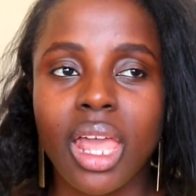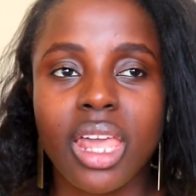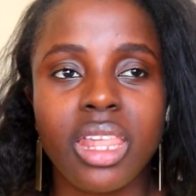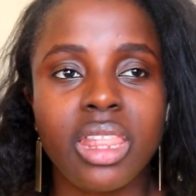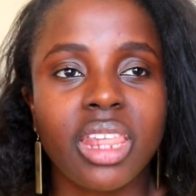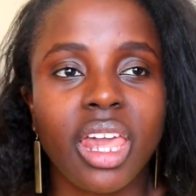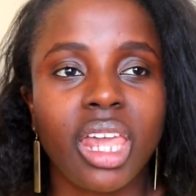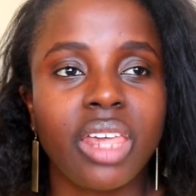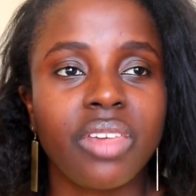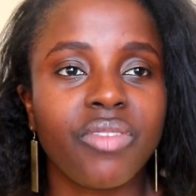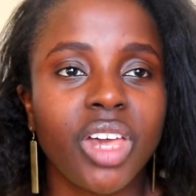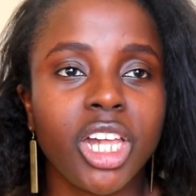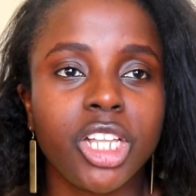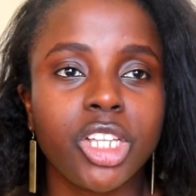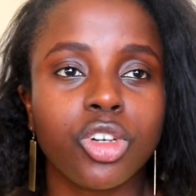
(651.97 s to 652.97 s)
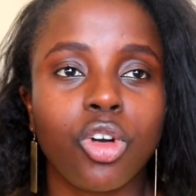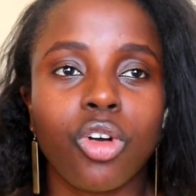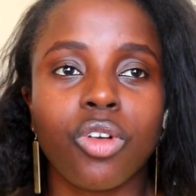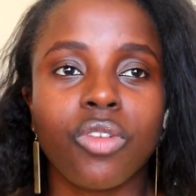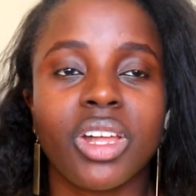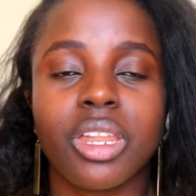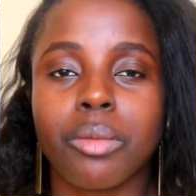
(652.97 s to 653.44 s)
In the event
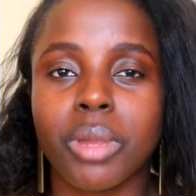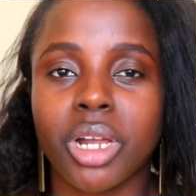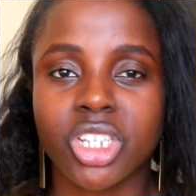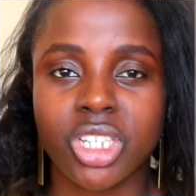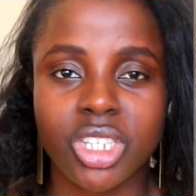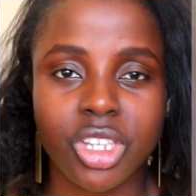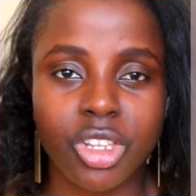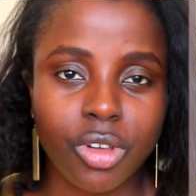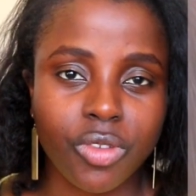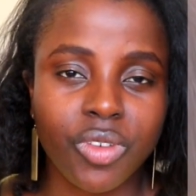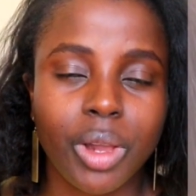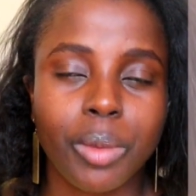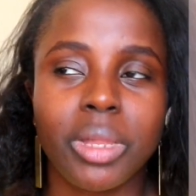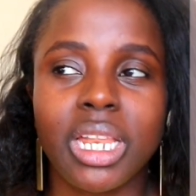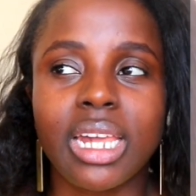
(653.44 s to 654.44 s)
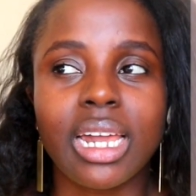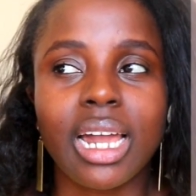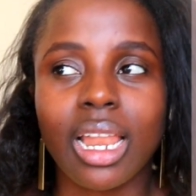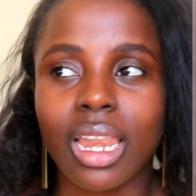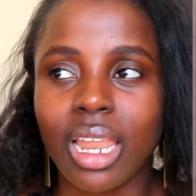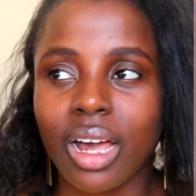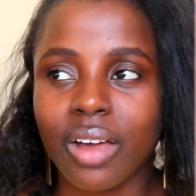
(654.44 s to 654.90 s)
of an emergency in your family,
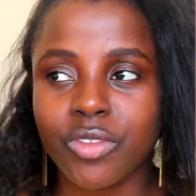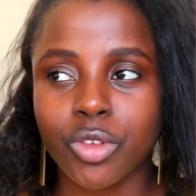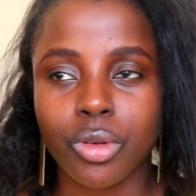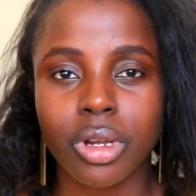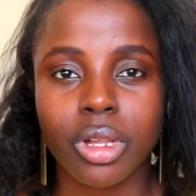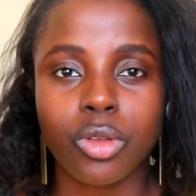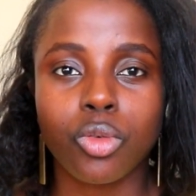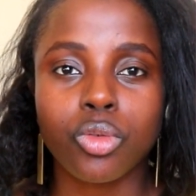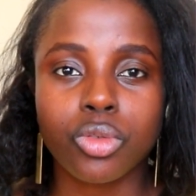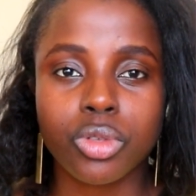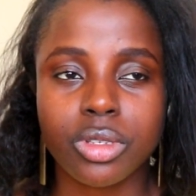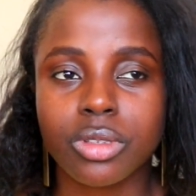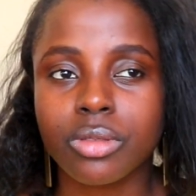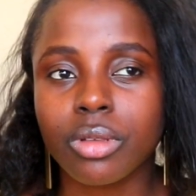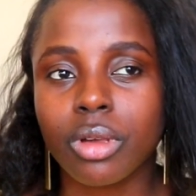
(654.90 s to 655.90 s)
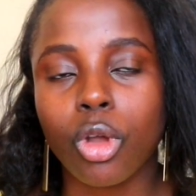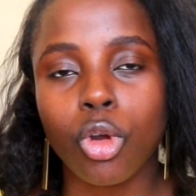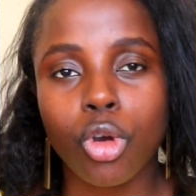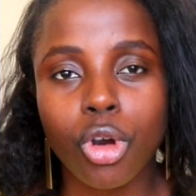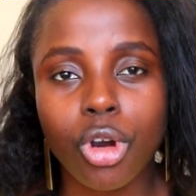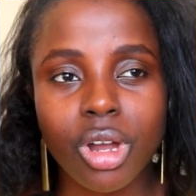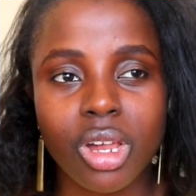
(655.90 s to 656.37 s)
a loved one who's
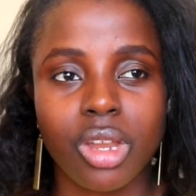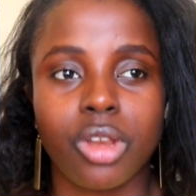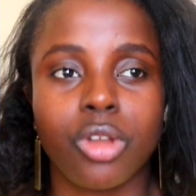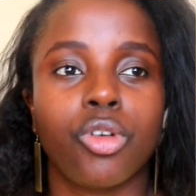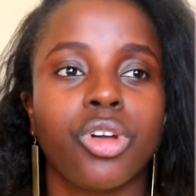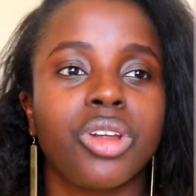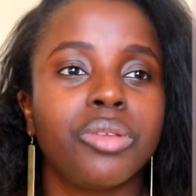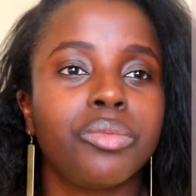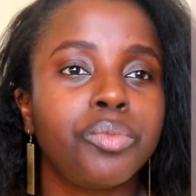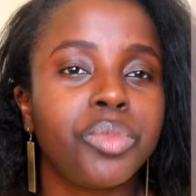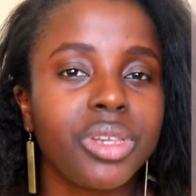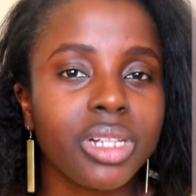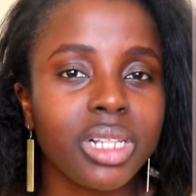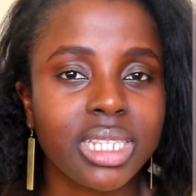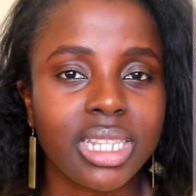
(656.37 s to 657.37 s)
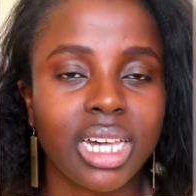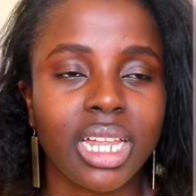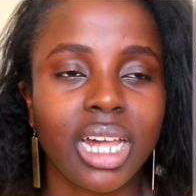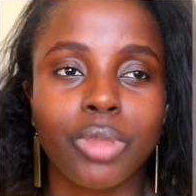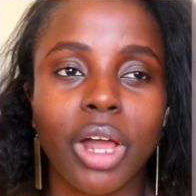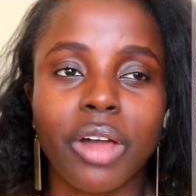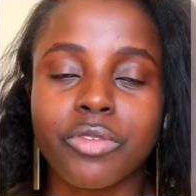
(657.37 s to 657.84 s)
gone, or bills
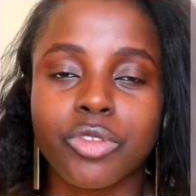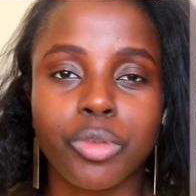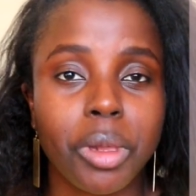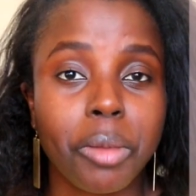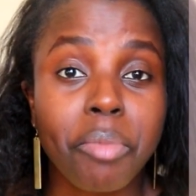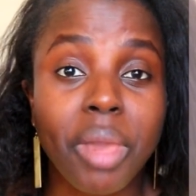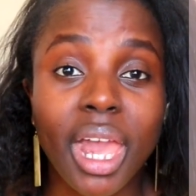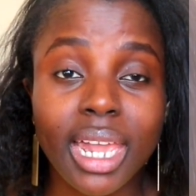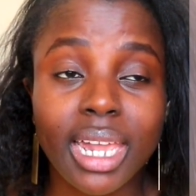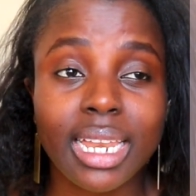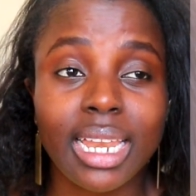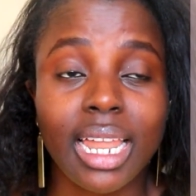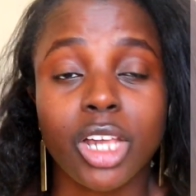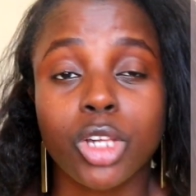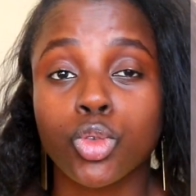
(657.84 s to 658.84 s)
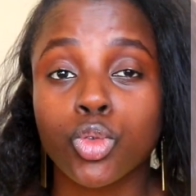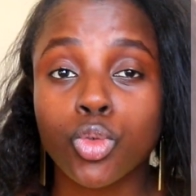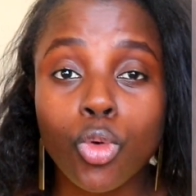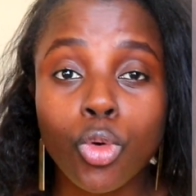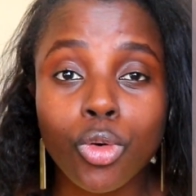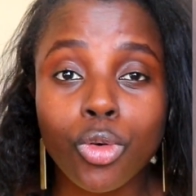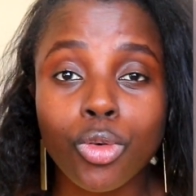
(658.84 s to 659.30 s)
that have to be paid like
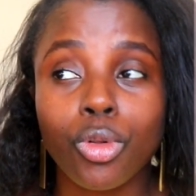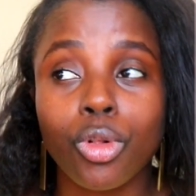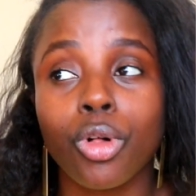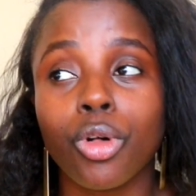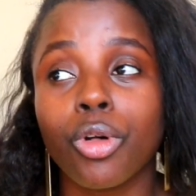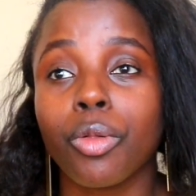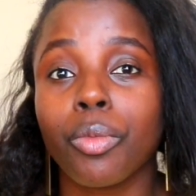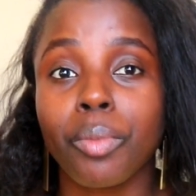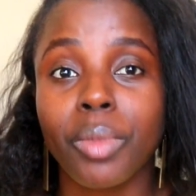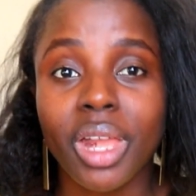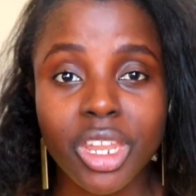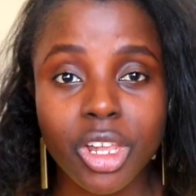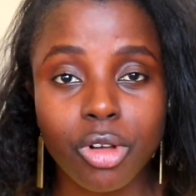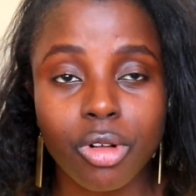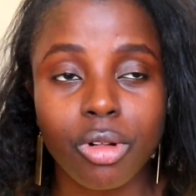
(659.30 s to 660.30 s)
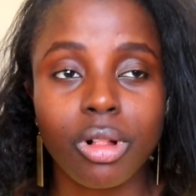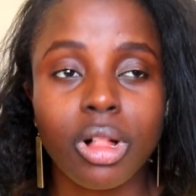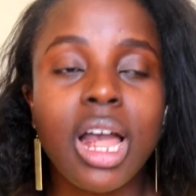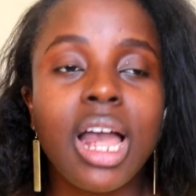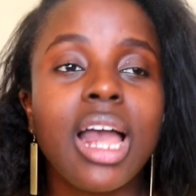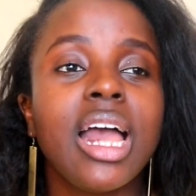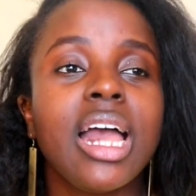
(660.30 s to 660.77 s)
school or medical,
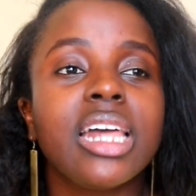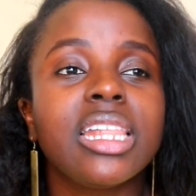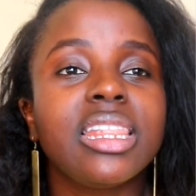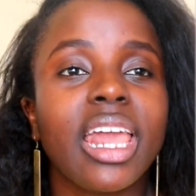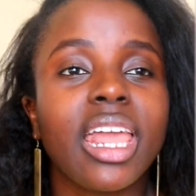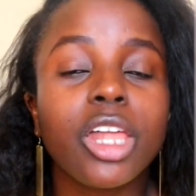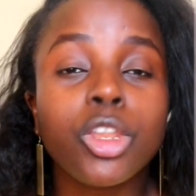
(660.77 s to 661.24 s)
they